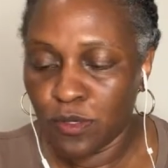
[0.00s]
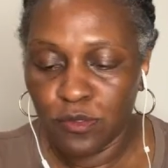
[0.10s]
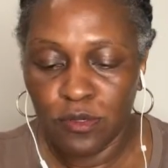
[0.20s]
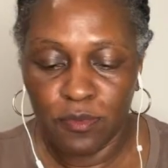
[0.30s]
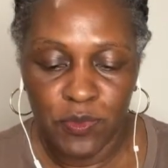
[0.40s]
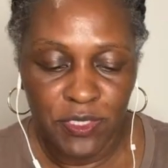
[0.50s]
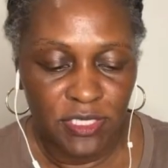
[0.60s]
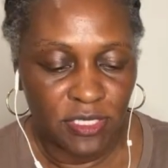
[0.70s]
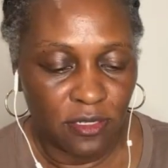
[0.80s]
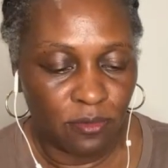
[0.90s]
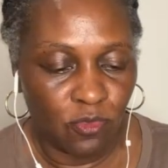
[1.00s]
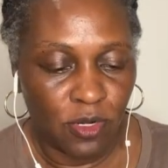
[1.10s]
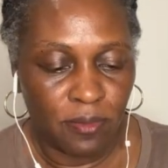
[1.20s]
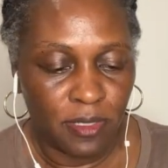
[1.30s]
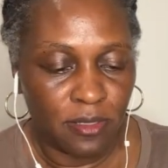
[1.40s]
What is yellow
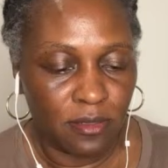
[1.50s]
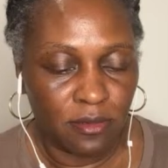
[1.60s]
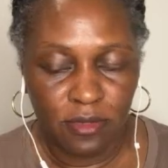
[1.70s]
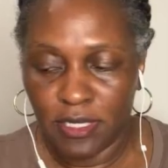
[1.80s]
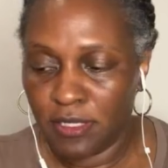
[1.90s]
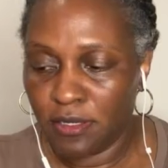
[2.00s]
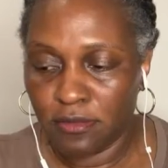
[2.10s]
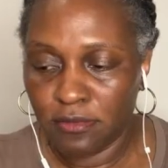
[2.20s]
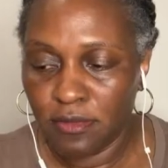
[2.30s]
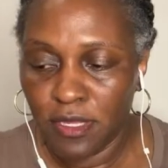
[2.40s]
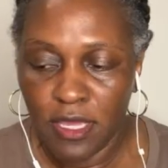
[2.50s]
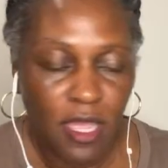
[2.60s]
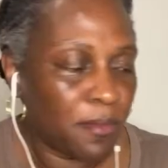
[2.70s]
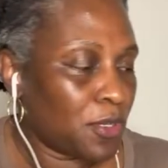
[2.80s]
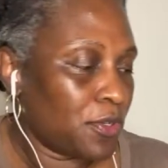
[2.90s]
watermelon? Okay. I'm
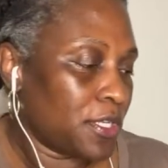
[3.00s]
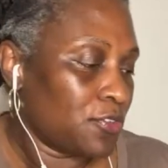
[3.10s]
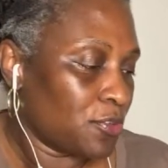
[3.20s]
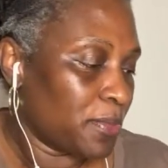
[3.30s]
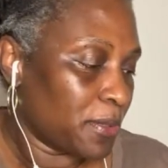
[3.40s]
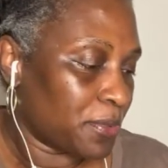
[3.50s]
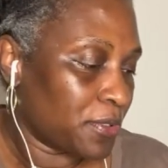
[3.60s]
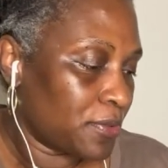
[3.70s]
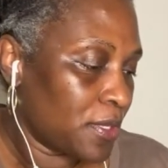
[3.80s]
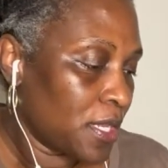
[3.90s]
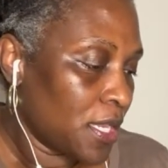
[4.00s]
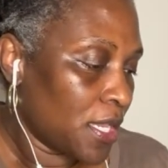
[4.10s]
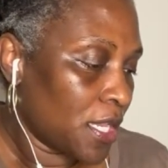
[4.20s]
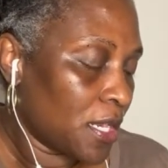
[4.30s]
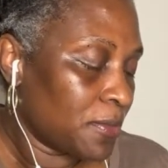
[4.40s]
gonna go ahead and do a pepper.
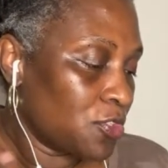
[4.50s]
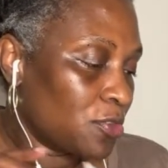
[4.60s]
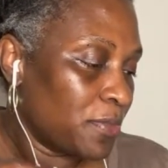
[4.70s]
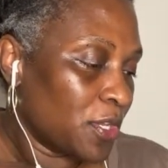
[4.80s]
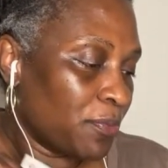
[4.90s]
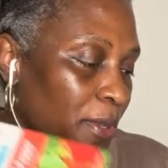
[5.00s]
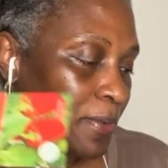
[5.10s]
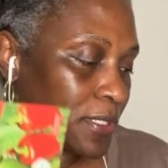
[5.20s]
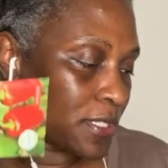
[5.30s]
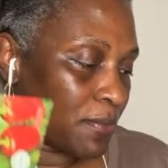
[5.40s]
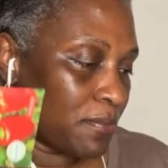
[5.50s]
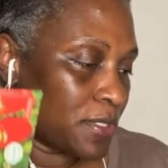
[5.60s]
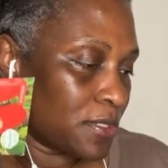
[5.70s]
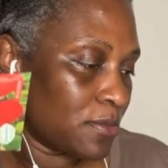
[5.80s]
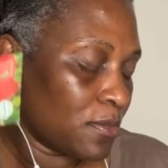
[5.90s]
And I'm gonna do the bell pepper because I'm
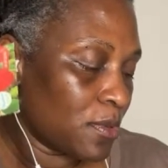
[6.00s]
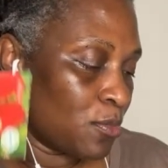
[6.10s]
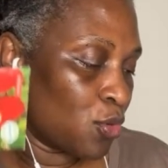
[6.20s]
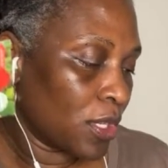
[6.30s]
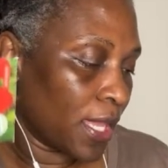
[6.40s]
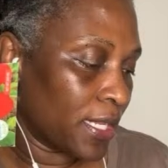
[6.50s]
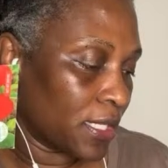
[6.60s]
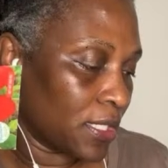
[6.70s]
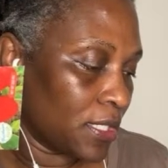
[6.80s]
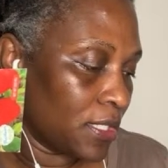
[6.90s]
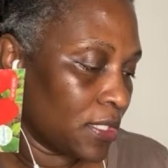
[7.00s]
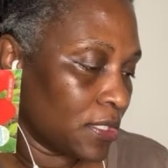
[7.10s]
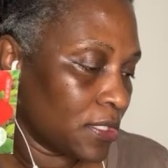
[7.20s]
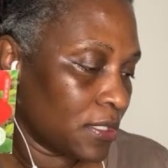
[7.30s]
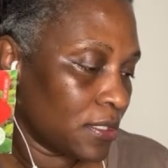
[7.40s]
more likely,
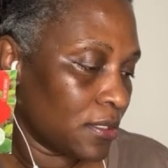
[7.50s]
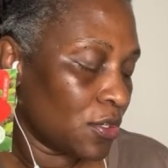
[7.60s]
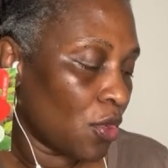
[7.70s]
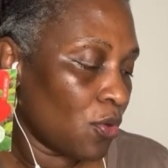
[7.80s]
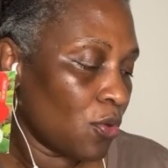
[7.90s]
no.